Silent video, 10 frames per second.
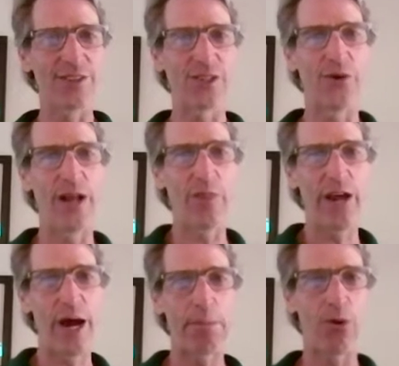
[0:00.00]
So at
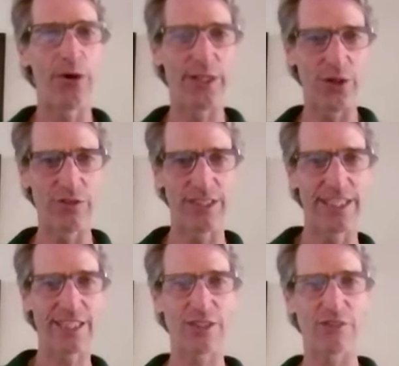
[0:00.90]
that point, over the
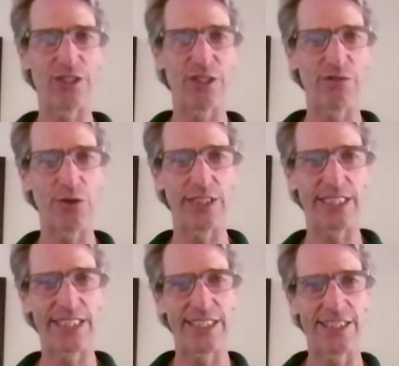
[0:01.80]
next 3 or 4
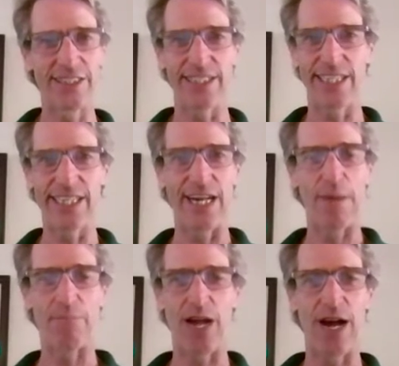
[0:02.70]
years, yeah,